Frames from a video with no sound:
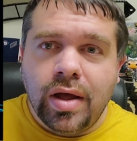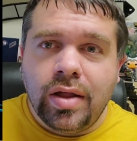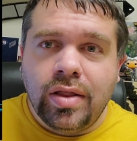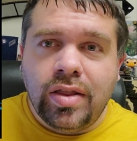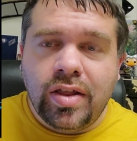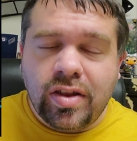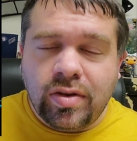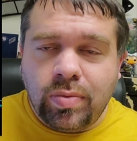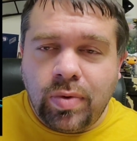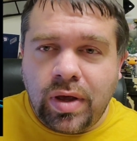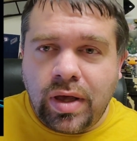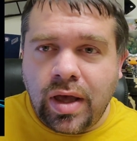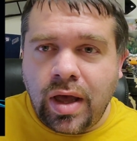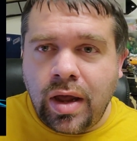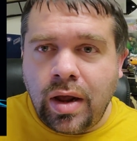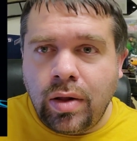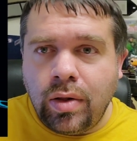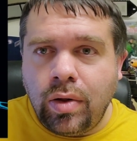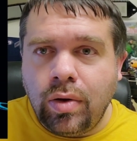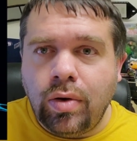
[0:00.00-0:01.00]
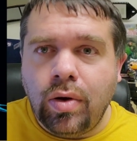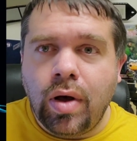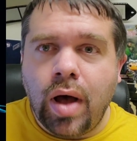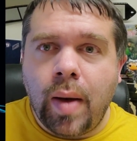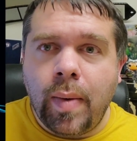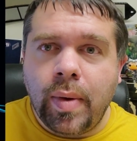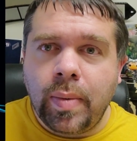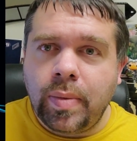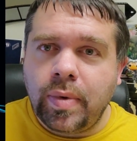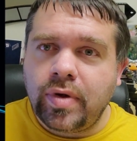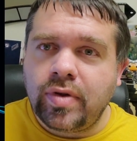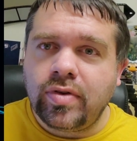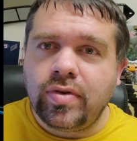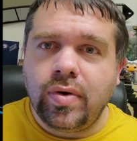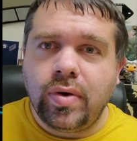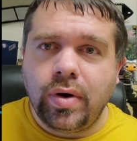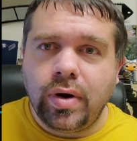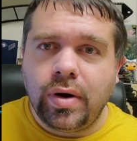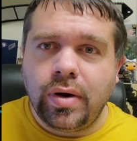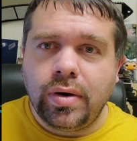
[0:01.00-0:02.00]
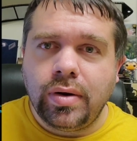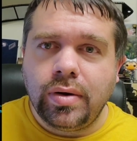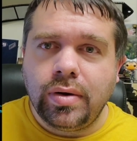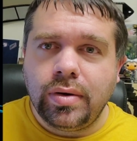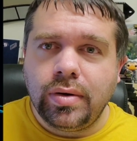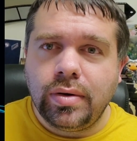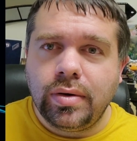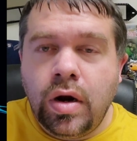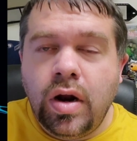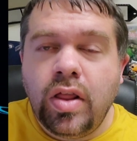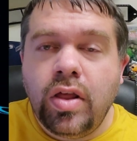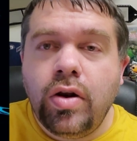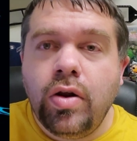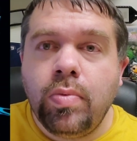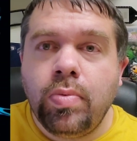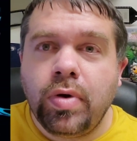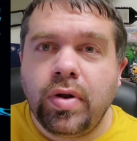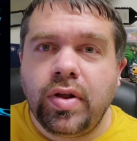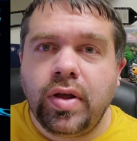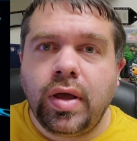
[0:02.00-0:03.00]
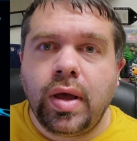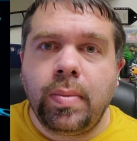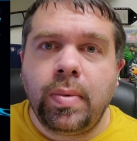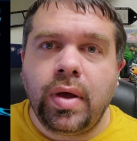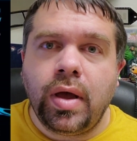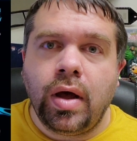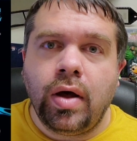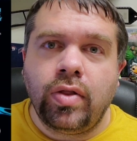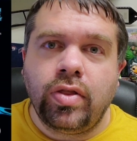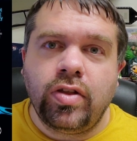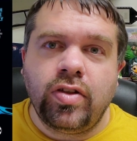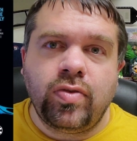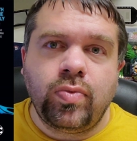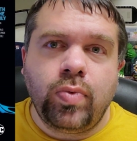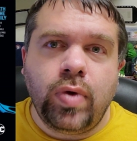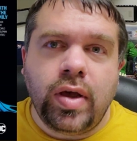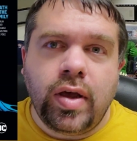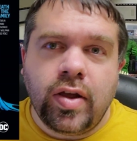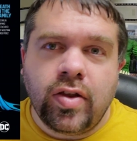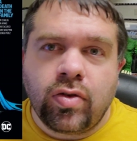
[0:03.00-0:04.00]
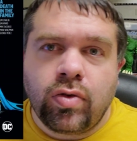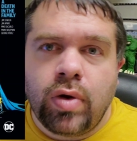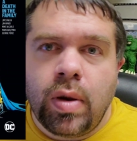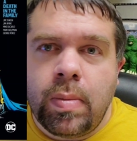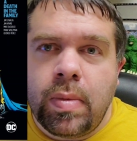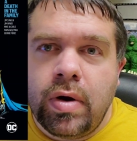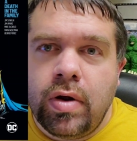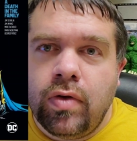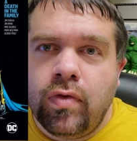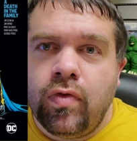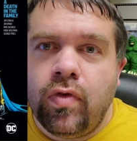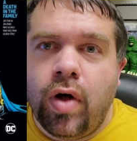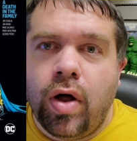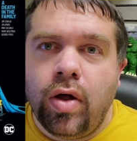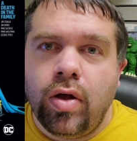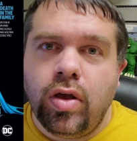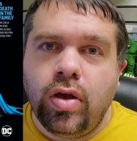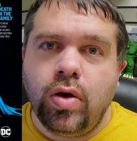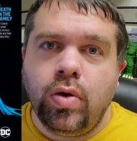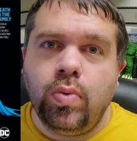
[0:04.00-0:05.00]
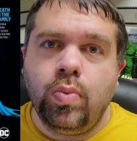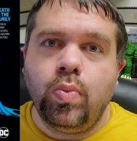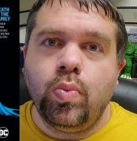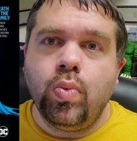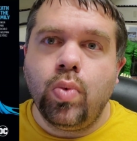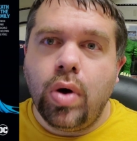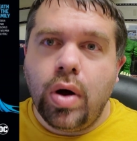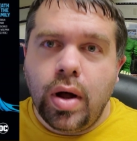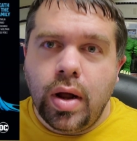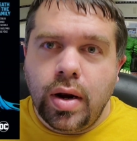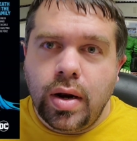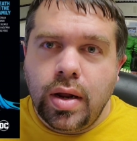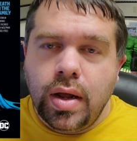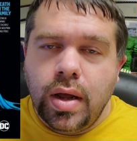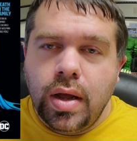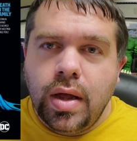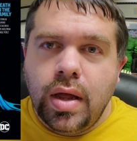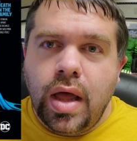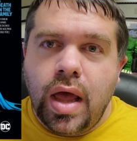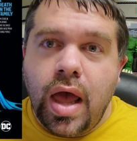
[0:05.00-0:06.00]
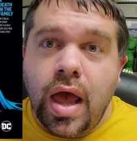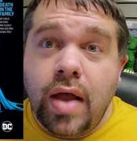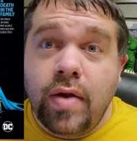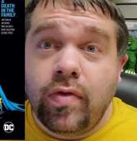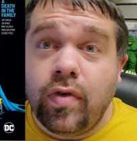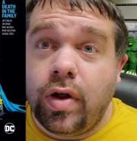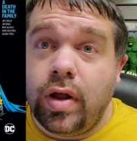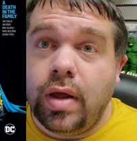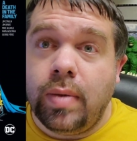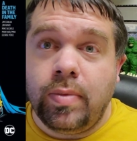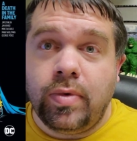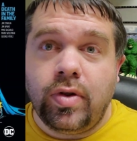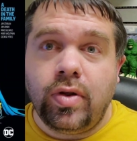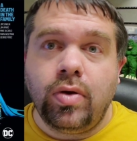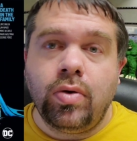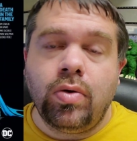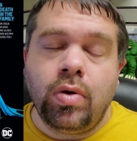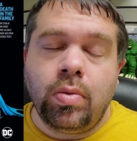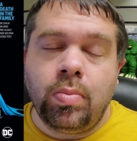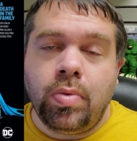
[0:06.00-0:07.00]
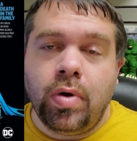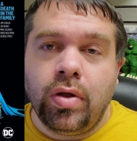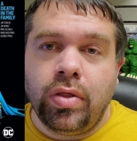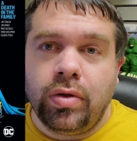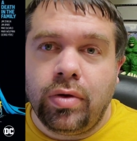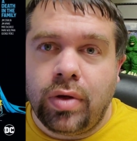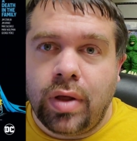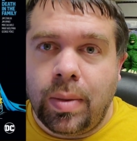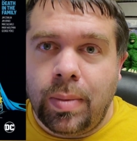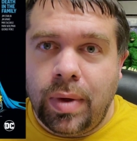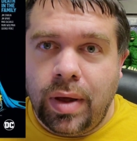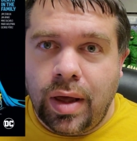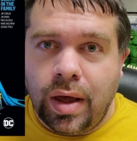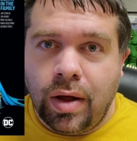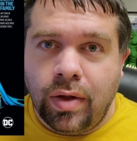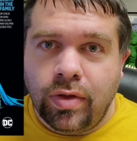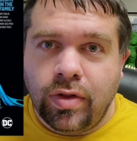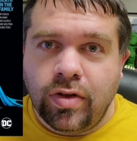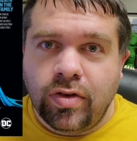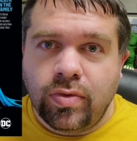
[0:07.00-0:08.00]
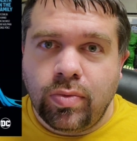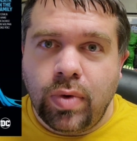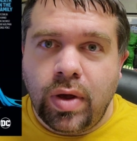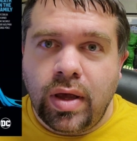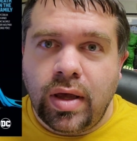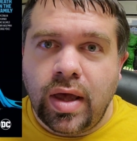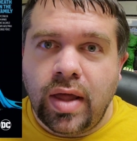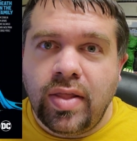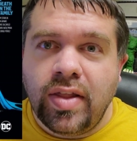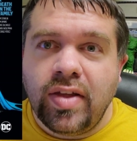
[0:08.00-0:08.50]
this week at your local comic book store. Another new printing coming out this week is Criminal Volume 1 and Volume 2. Both are coming out this week. And